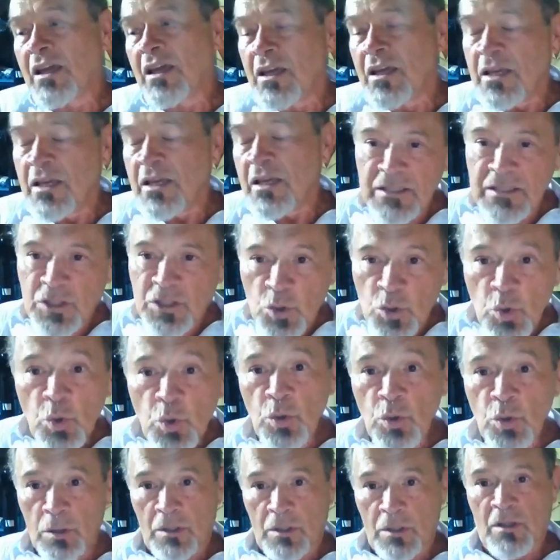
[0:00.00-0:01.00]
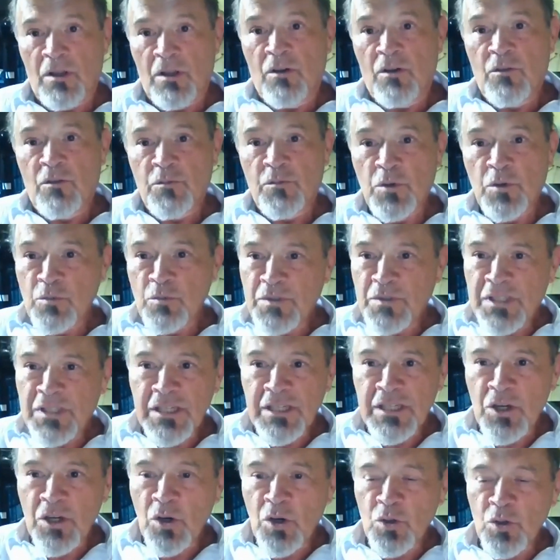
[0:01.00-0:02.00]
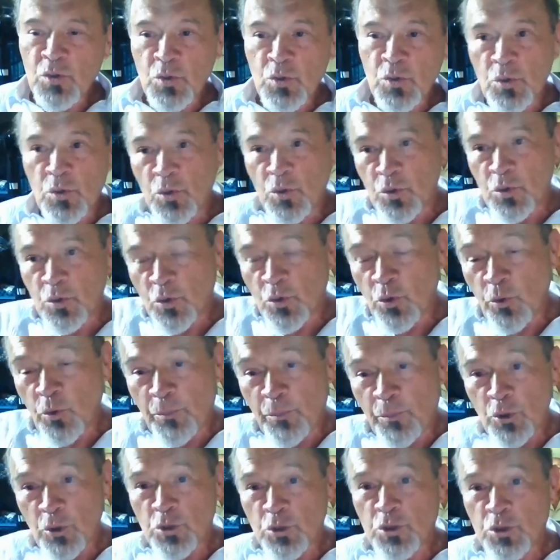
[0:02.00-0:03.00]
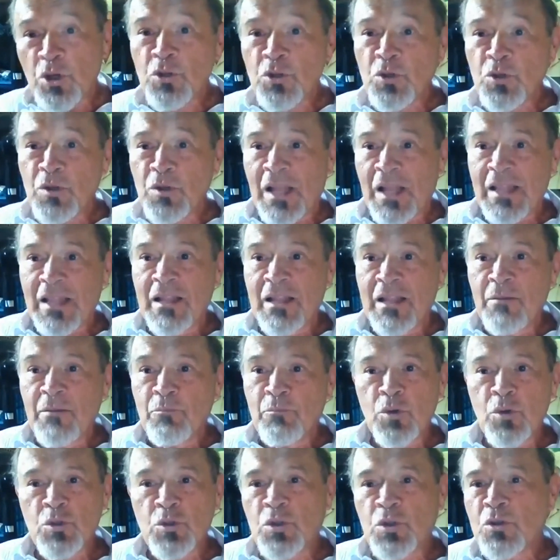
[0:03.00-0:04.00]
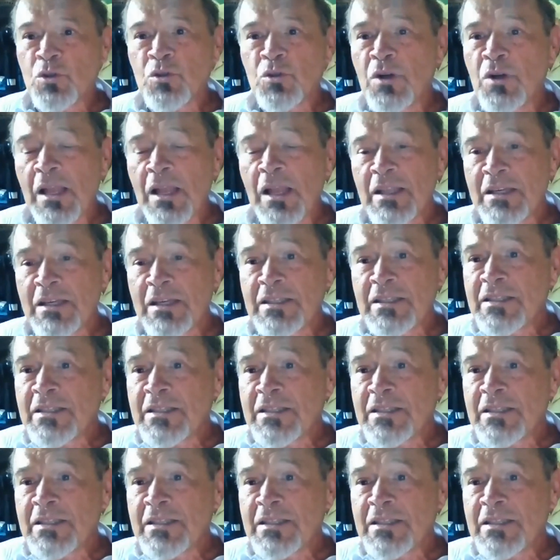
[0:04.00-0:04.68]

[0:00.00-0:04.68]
school, from zero to postdoctoral. Postdoctoral is